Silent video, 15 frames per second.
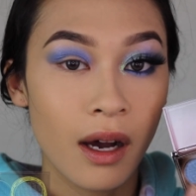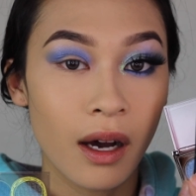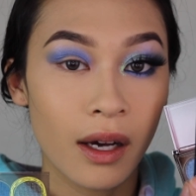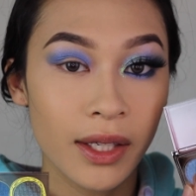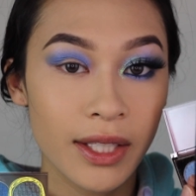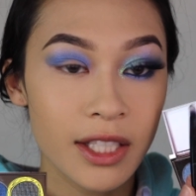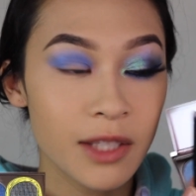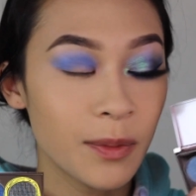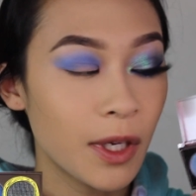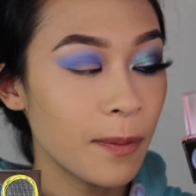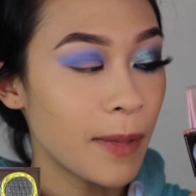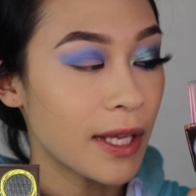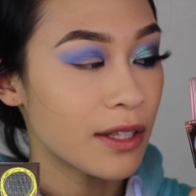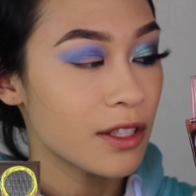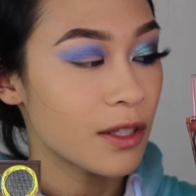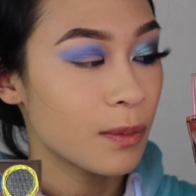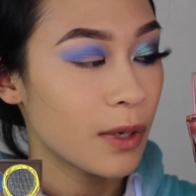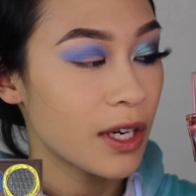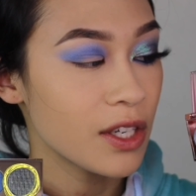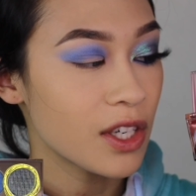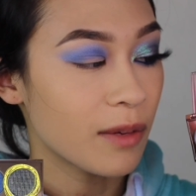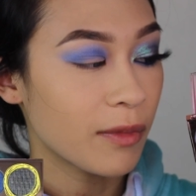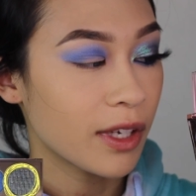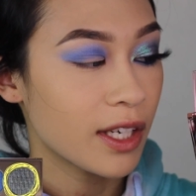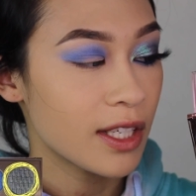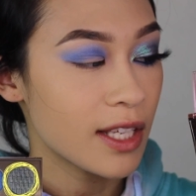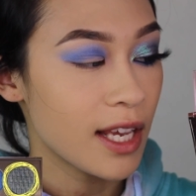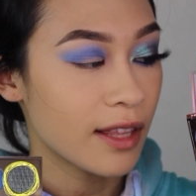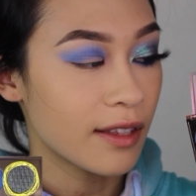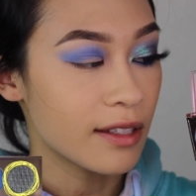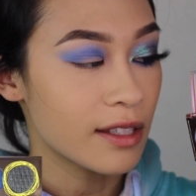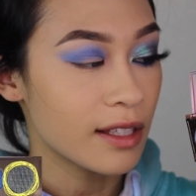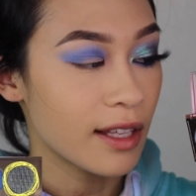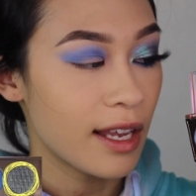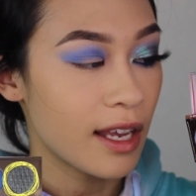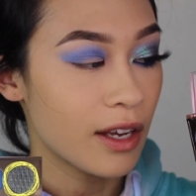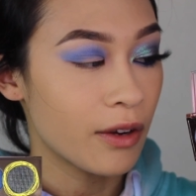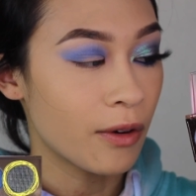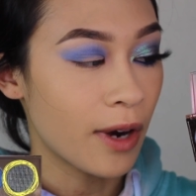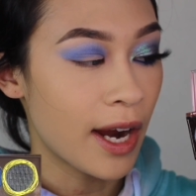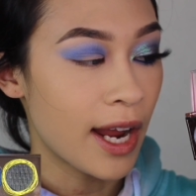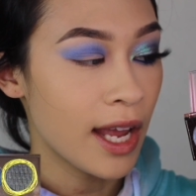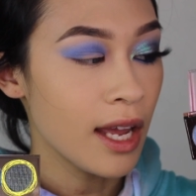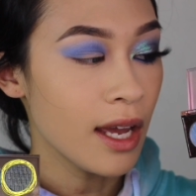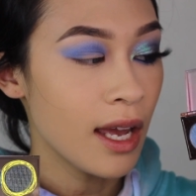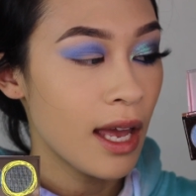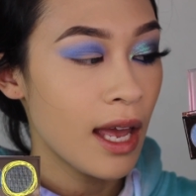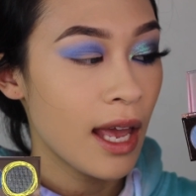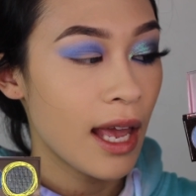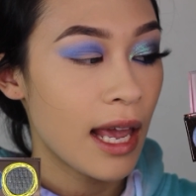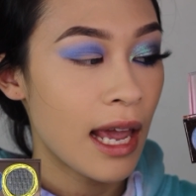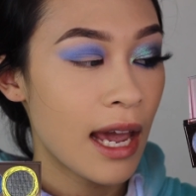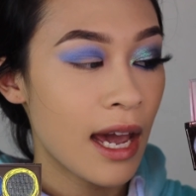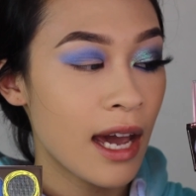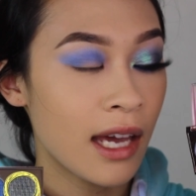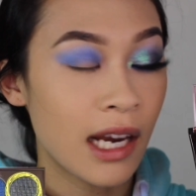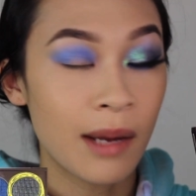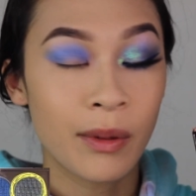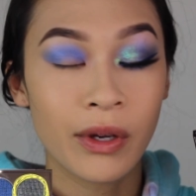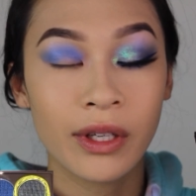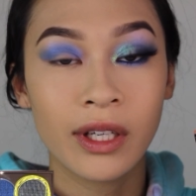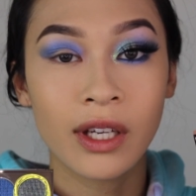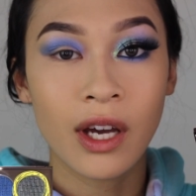On a small pencil brush, I'm going to take the slate gray, and I'm going to